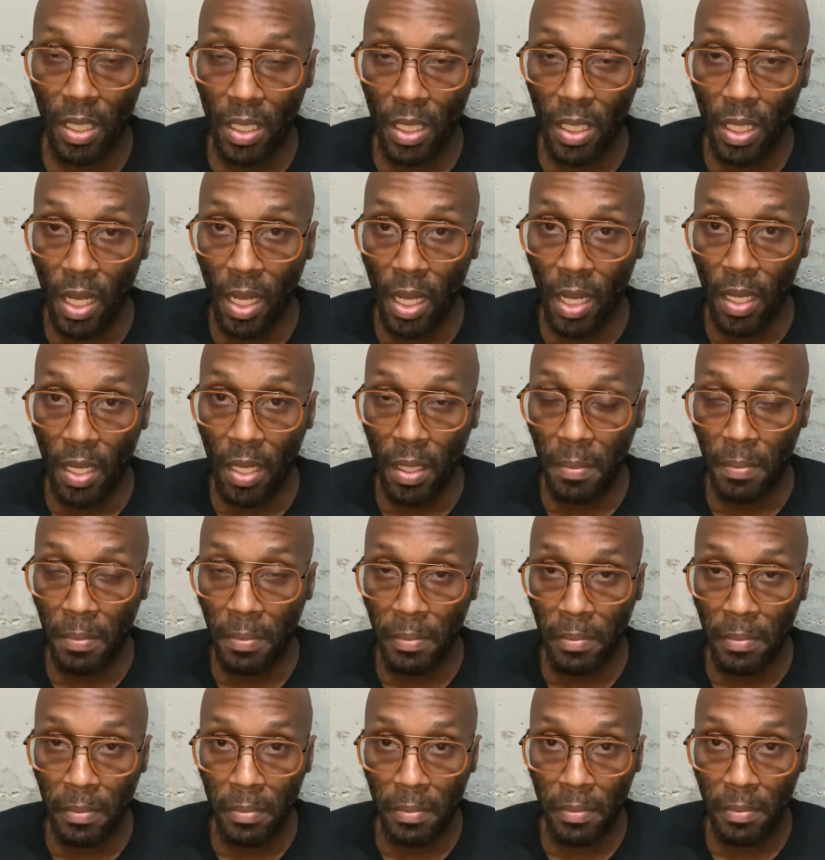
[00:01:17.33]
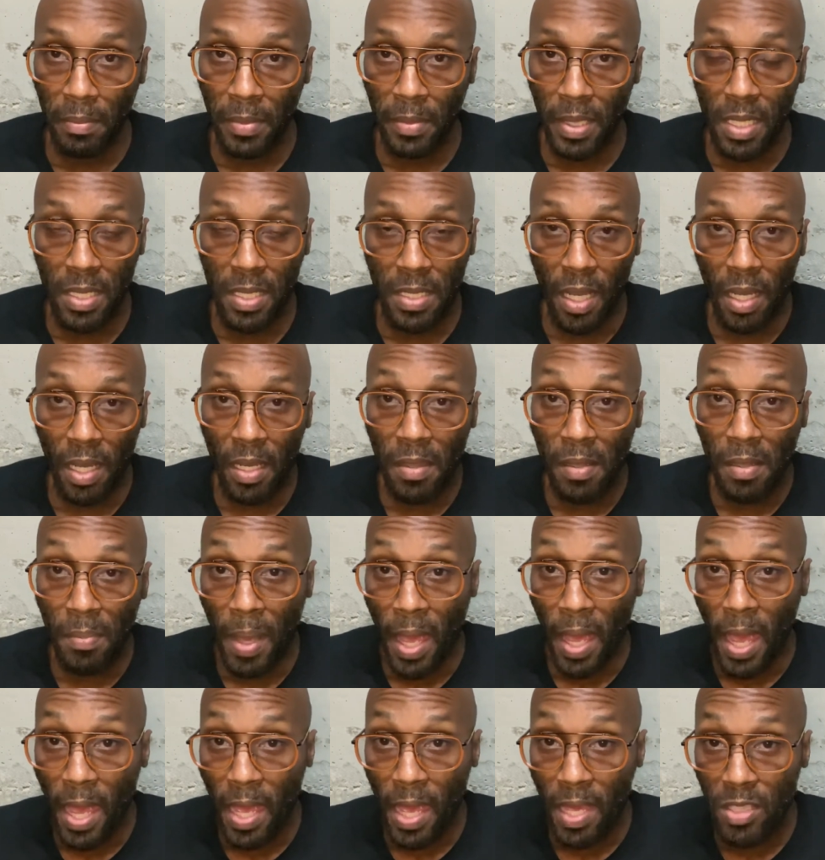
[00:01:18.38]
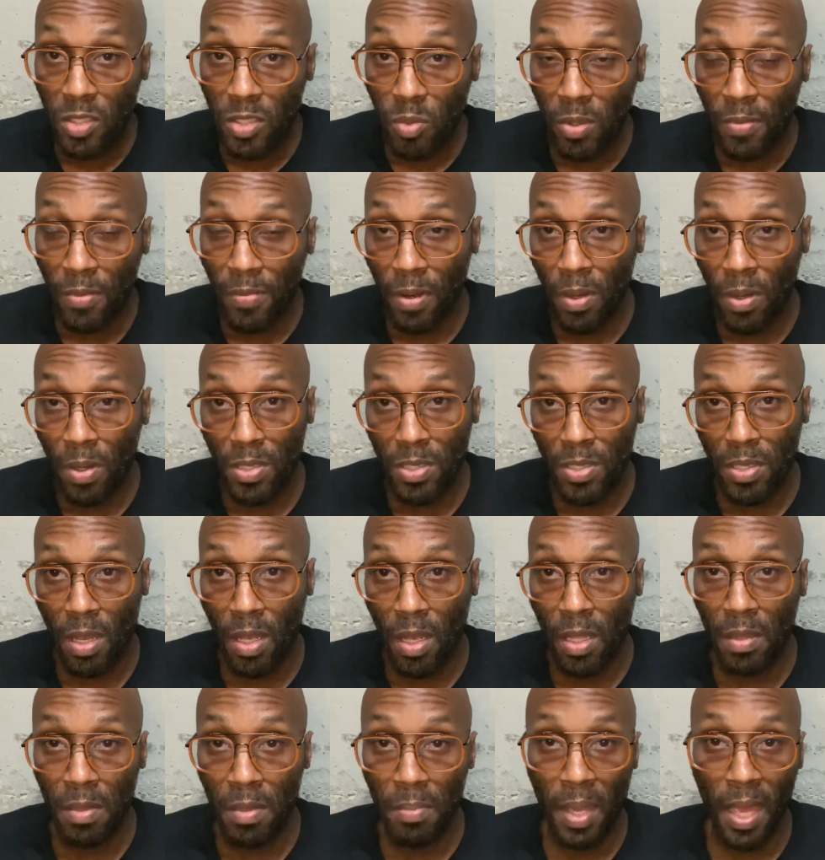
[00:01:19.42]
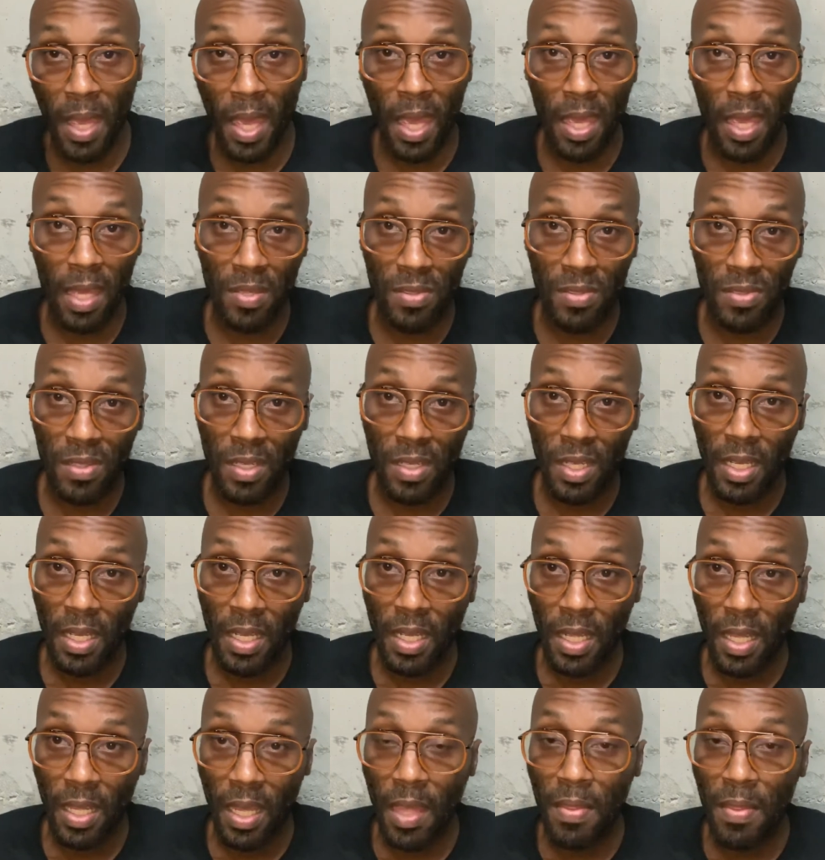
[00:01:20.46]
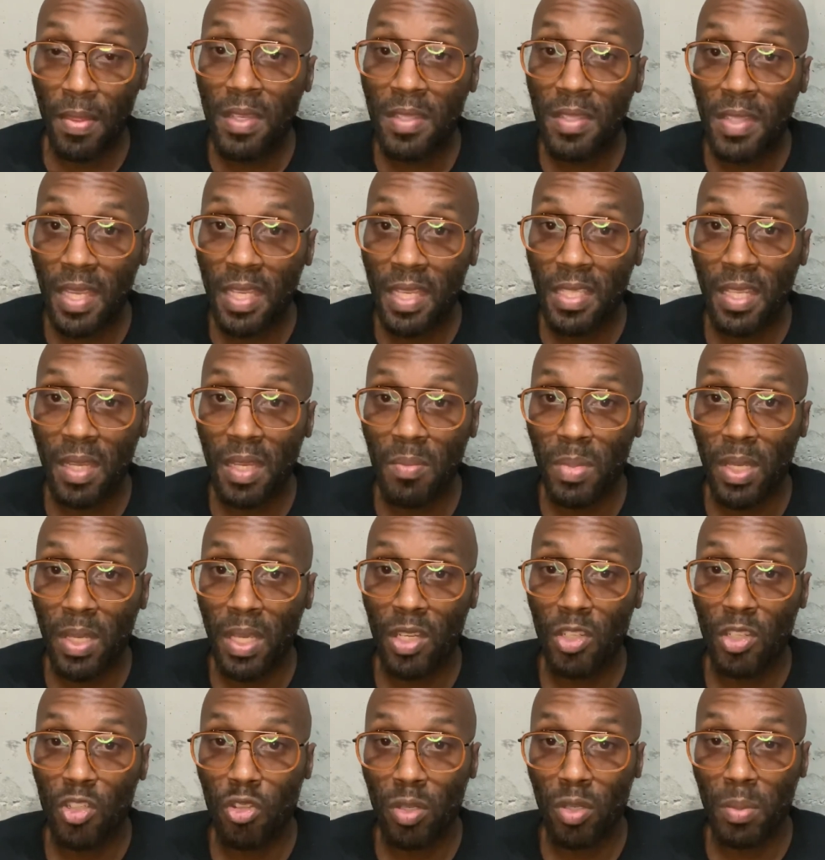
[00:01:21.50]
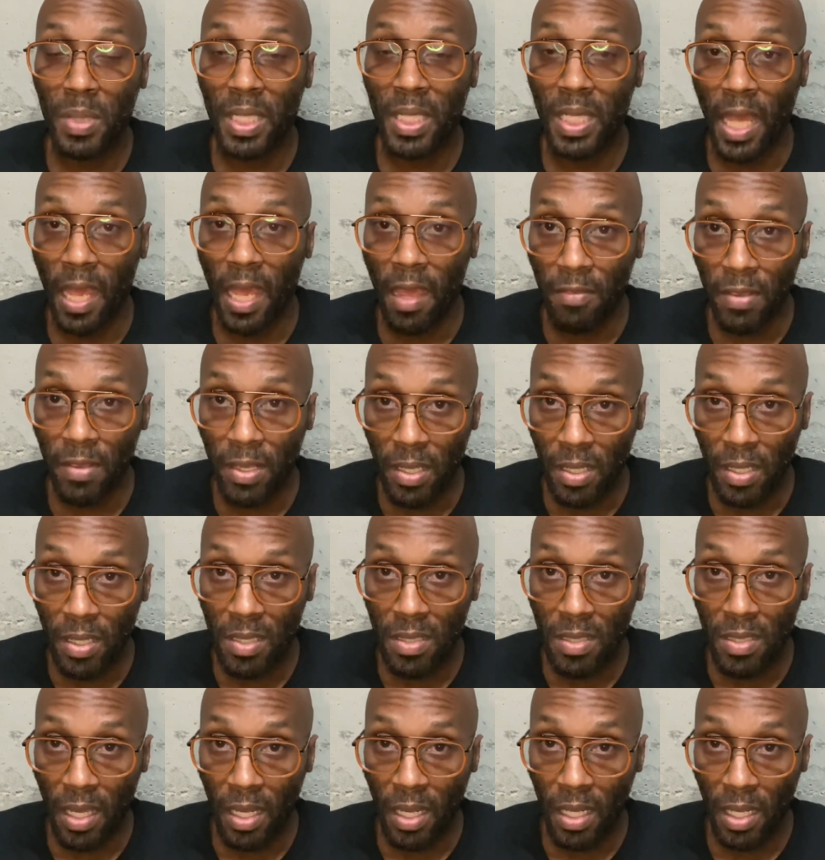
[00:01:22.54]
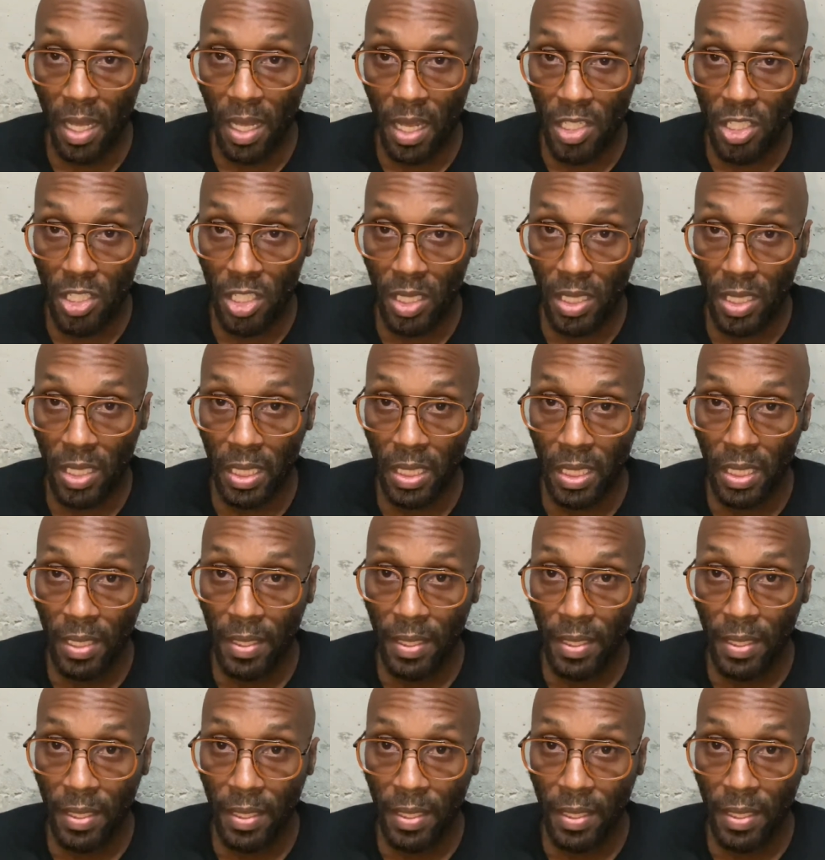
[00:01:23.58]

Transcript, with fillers: um, get stuck in the past. We focus on the past. And these things can be extremely heavy psychologically.